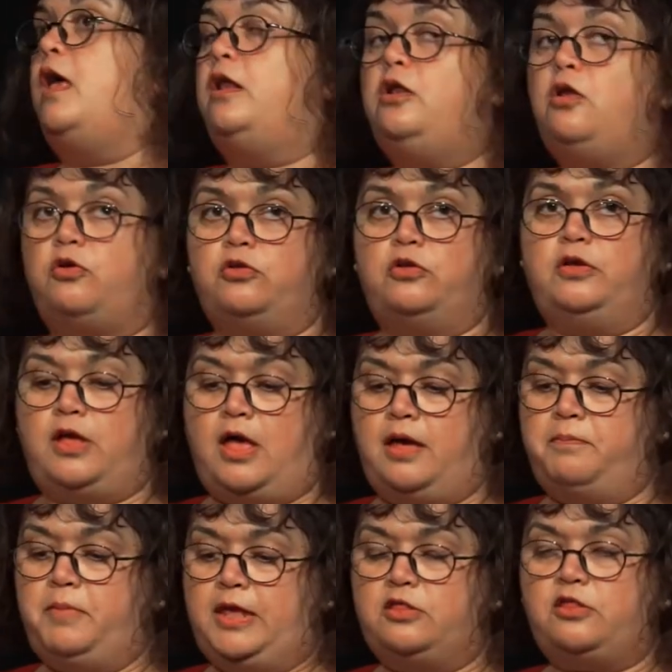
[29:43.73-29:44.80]
lo
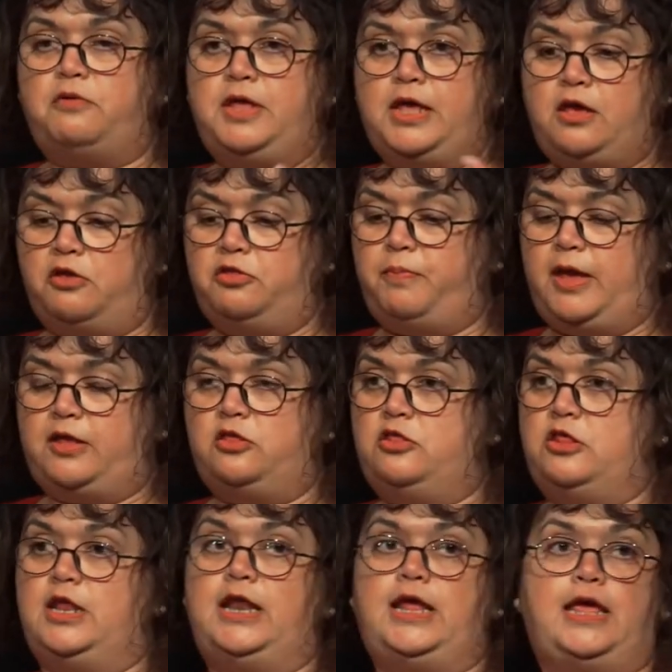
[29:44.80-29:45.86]
um, he, so he goes back to
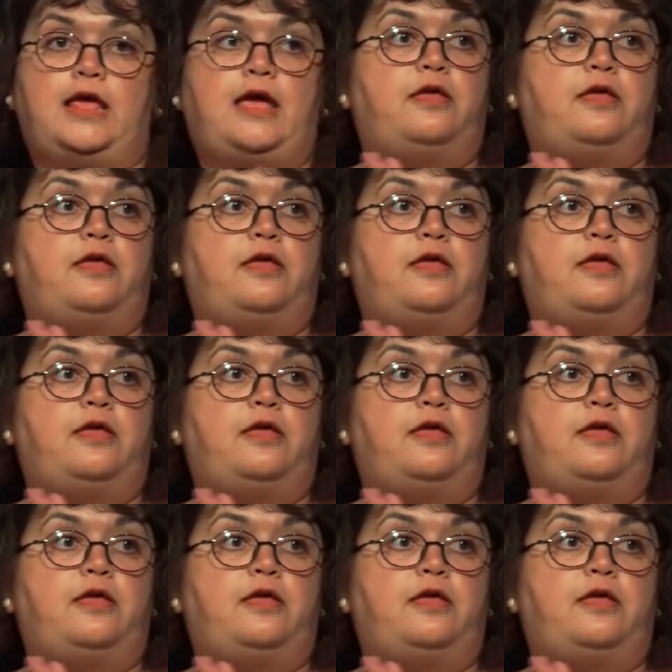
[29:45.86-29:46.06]
Chile